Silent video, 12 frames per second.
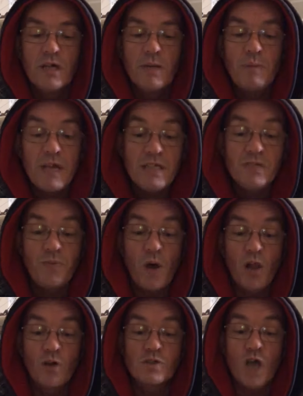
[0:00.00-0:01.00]
Peace
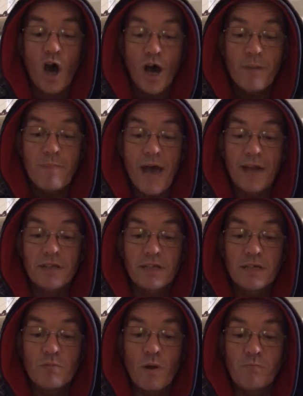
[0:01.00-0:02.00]
follows
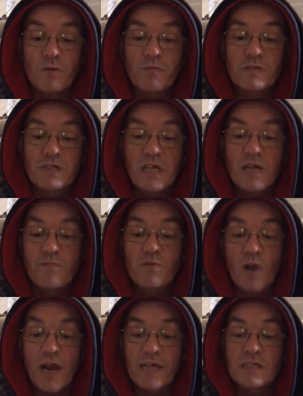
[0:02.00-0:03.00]
automatically when we receive
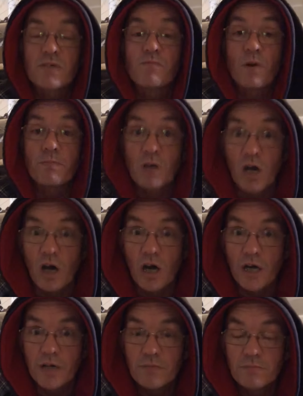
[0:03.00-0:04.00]
grace from God.